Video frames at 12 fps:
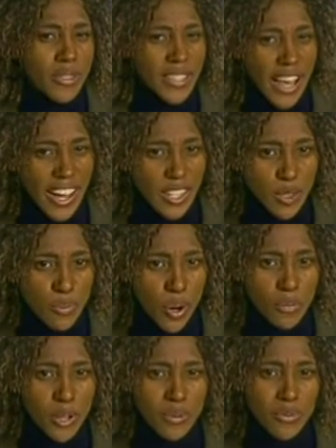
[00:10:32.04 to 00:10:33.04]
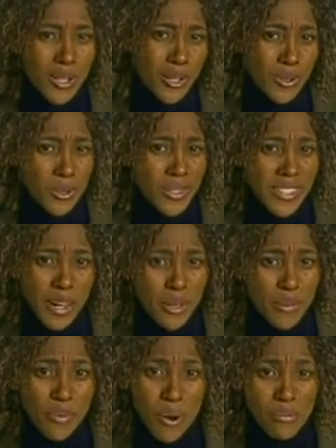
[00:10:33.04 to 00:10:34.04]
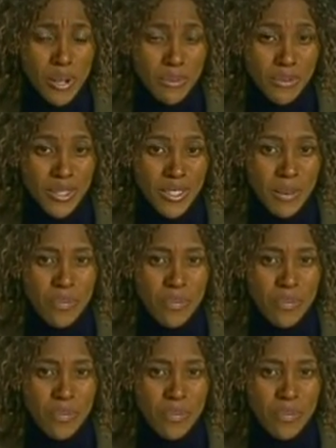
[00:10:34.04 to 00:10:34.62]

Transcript: sinus problems to stomach problems.